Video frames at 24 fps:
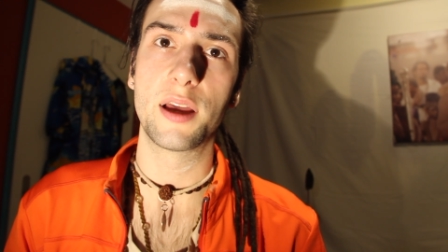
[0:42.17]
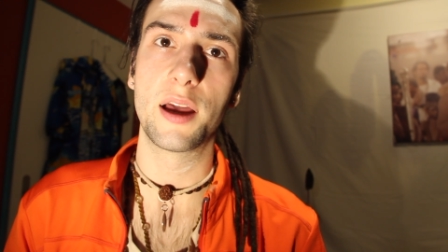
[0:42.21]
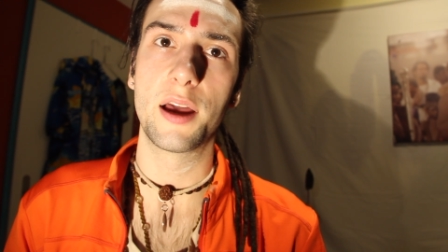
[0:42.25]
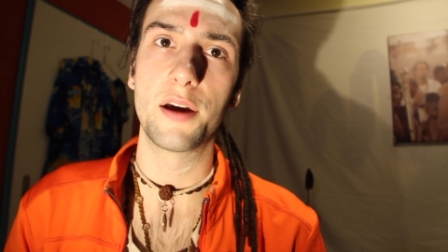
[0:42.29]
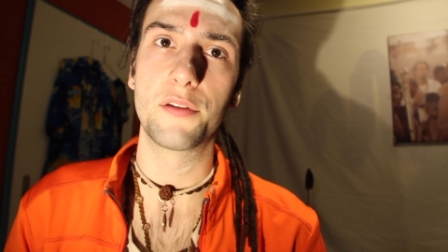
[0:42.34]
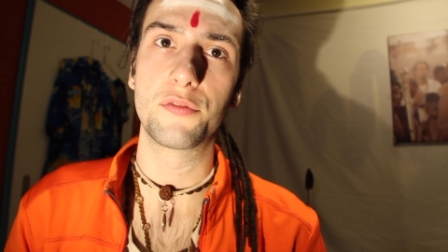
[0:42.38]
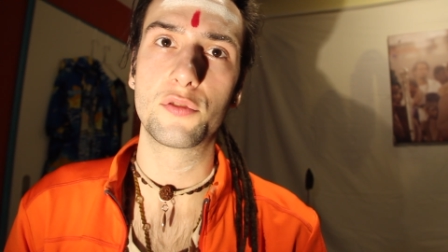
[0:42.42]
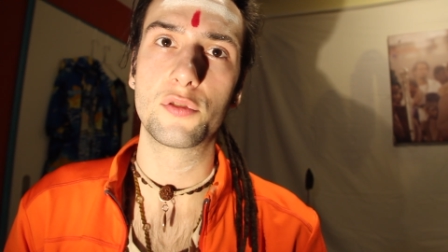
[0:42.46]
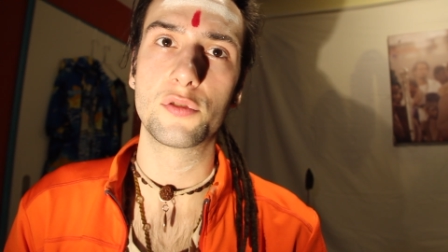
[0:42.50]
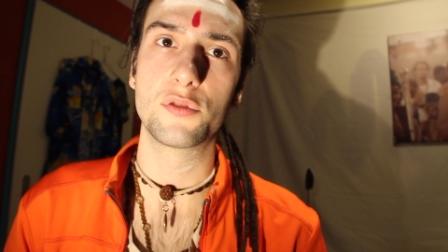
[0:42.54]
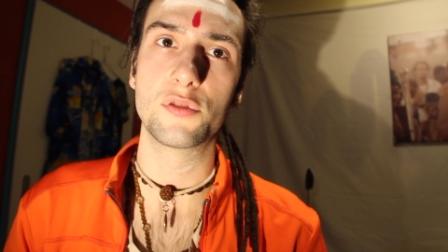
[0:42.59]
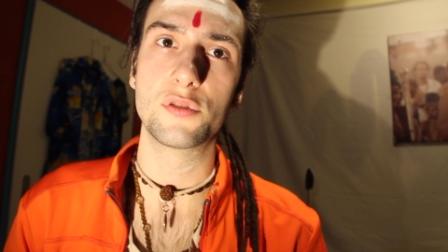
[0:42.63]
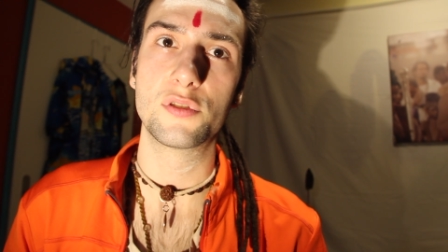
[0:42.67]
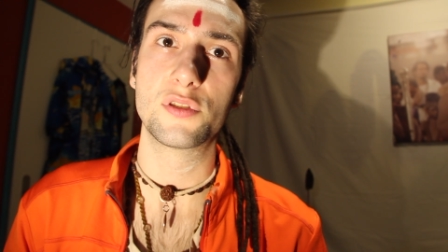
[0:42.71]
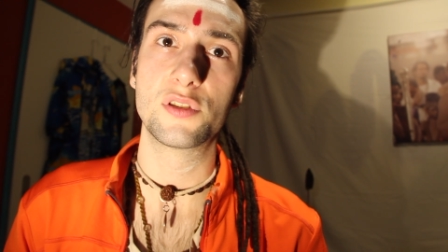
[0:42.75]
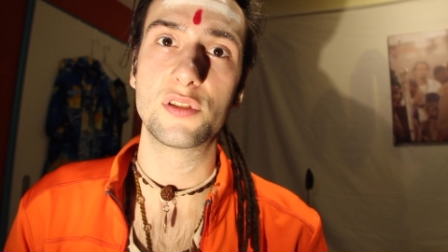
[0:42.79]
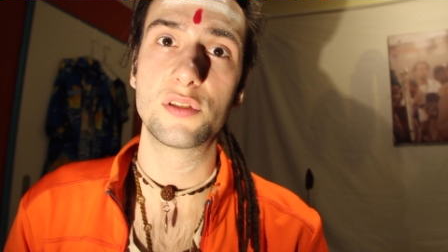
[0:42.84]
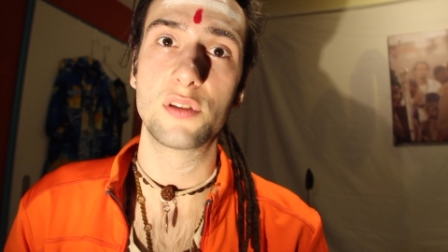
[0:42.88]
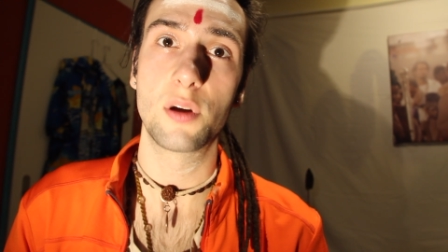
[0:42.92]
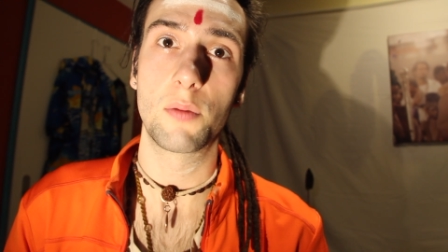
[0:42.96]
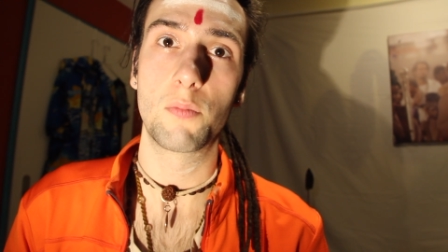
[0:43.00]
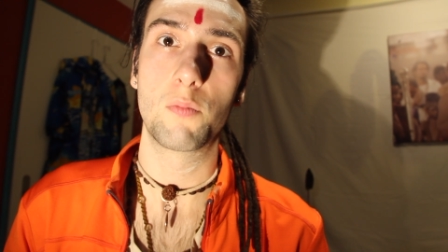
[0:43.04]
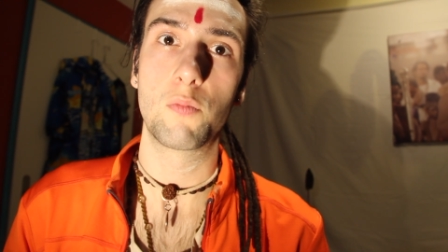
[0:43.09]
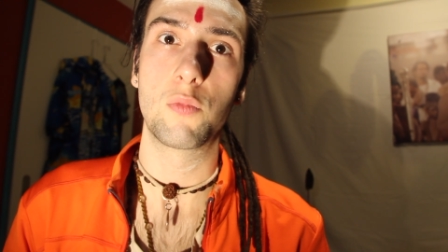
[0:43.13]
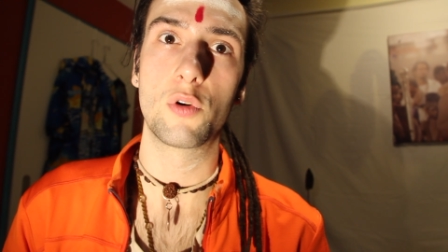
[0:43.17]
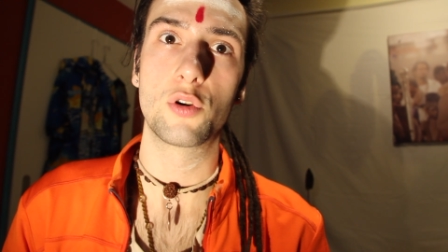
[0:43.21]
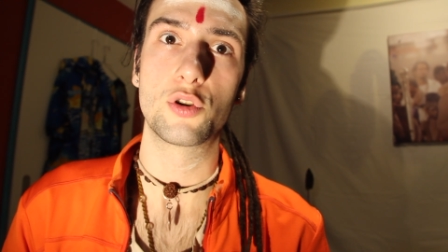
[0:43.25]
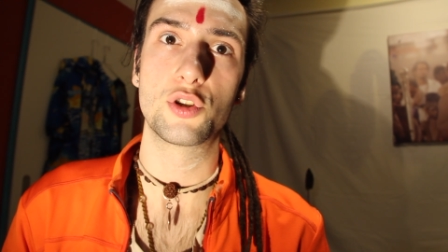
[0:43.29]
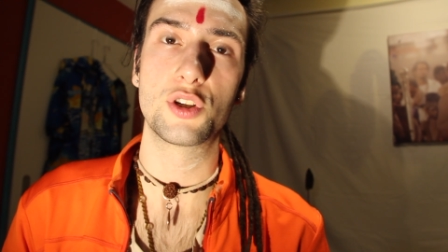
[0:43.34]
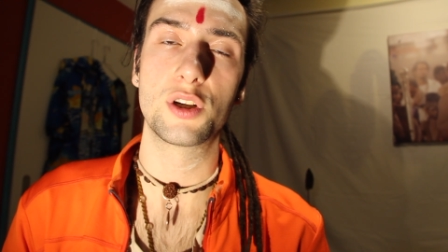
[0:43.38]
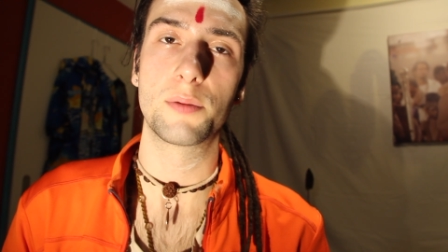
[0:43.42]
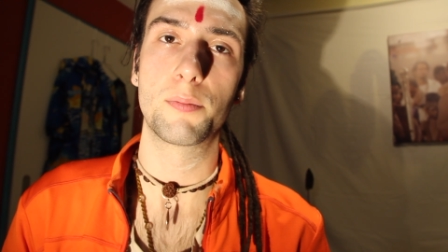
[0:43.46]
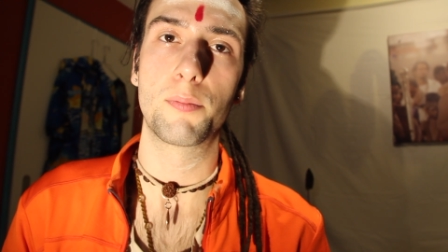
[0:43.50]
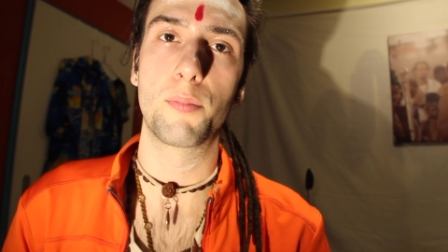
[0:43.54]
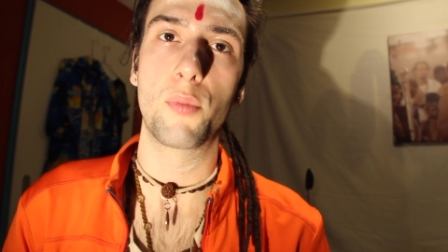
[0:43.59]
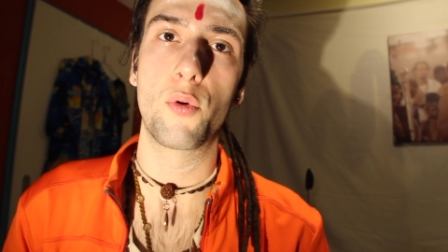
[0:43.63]
have to stop
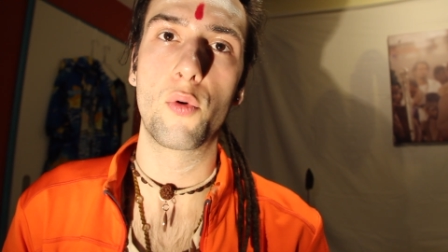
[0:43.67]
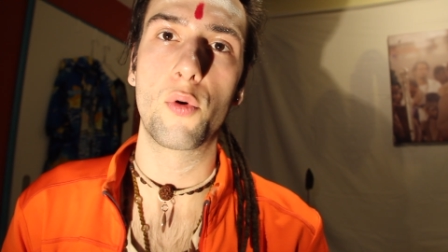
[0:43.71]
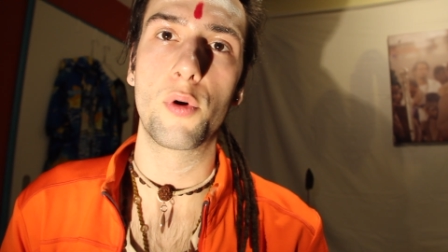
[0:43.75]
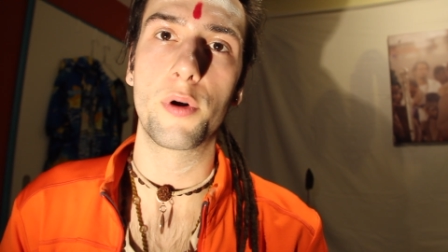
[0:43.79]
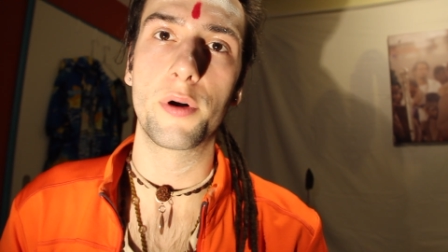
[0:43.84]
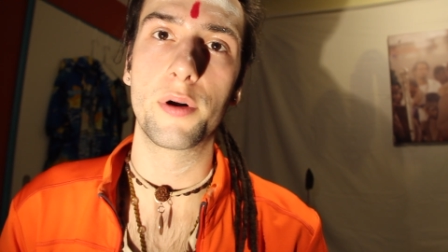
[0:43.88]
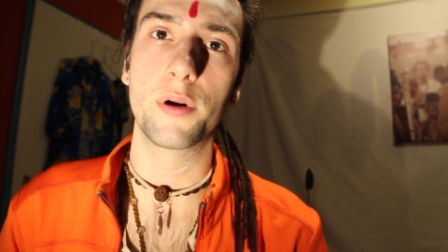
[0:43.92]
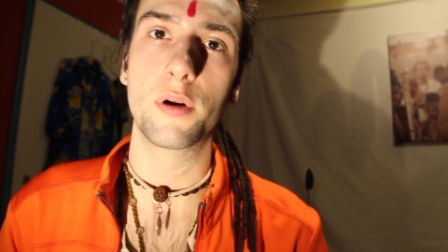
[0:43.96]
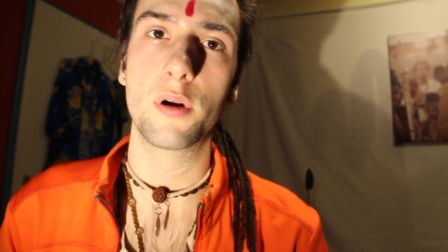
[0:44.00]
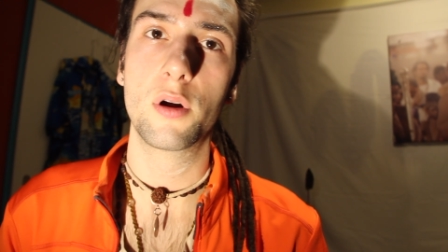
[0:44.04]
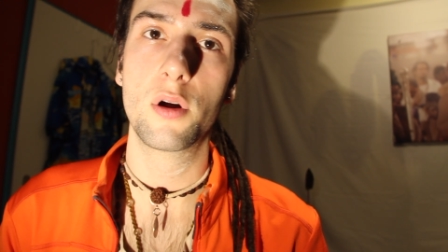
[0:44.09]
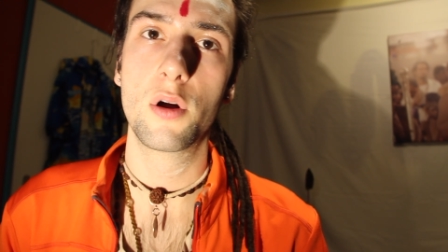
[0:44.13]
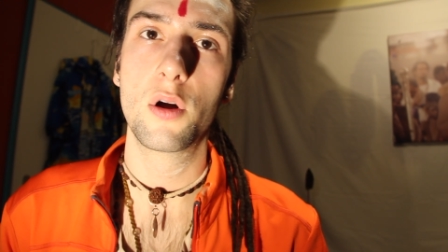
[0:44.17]
watching porn?